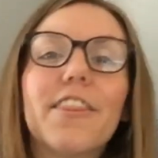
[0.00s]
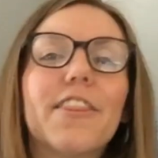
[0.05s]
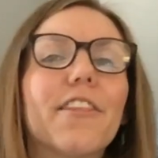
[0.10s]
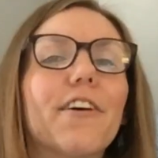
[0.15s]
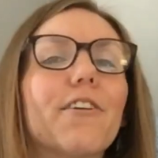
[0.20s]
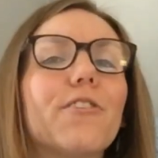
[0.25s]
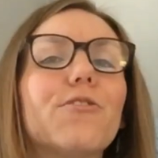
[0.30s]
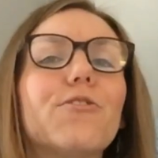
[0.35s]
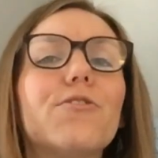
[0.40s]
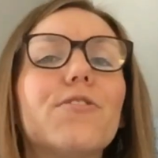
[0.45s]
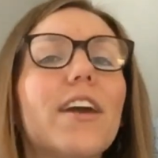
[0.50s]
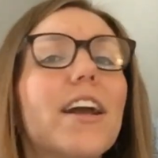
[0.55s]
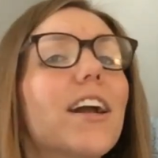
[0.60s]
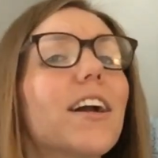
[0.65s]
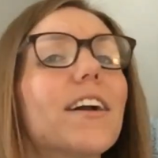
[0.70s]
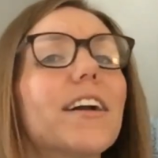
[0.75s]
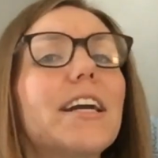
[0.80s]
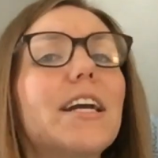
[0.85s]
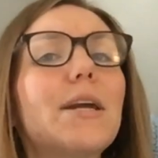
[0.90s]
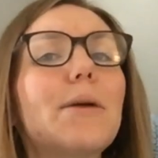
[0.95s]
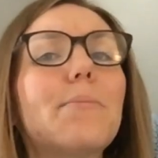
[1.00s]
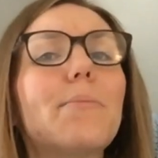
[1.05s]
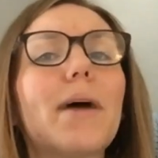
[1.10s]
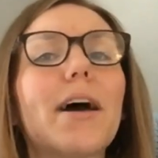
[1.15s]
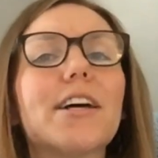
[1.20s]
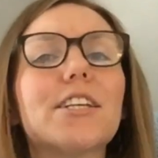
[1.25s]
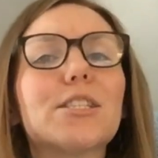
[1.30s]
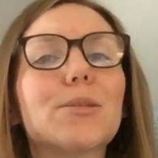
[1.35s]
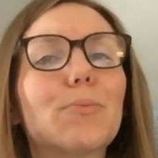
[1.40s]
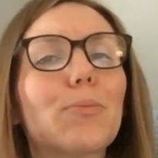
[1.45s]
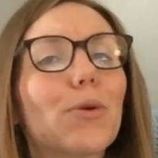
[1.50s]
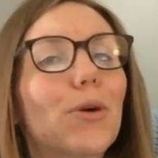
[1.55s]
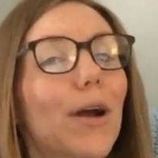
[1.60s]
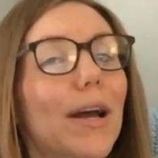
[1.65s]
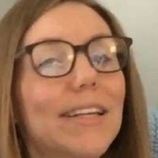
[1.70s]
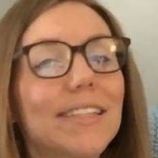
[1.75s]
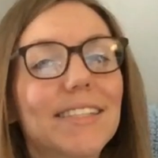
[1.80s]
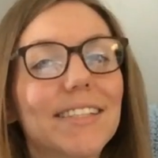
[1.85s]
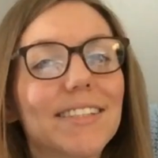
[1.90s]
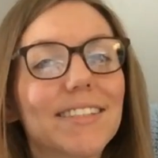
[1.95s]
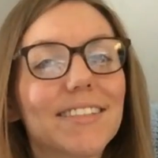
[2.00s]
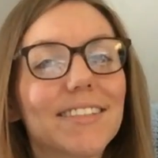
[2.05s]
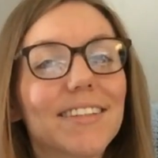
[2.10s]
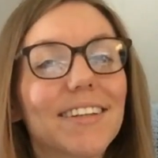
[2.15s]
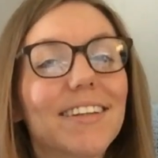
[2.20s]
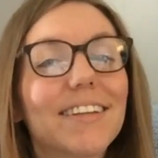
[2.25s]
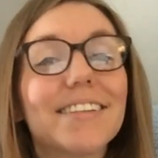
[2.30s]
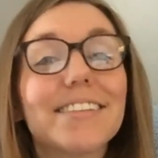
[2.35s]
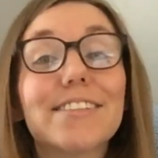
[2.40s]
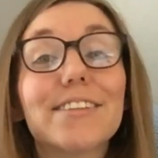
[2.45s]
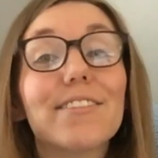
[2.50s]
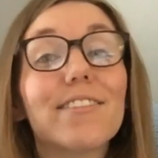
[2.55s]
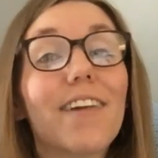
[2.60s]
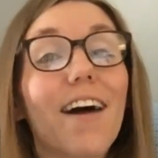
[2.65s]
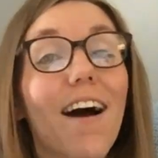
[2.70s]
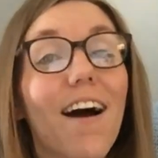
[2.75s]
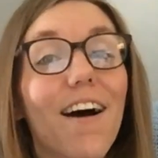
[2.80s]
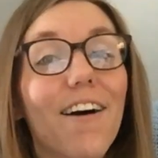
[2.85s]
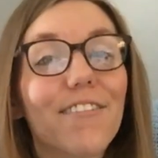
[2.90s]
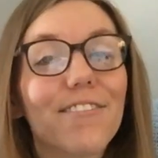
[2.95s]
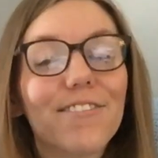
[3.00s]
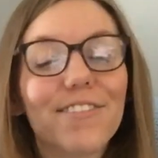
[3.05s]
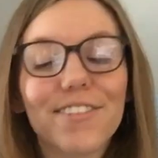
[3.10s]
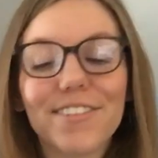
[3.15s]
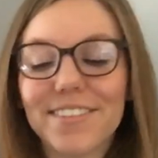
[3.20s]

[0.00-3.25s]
the very best present is love.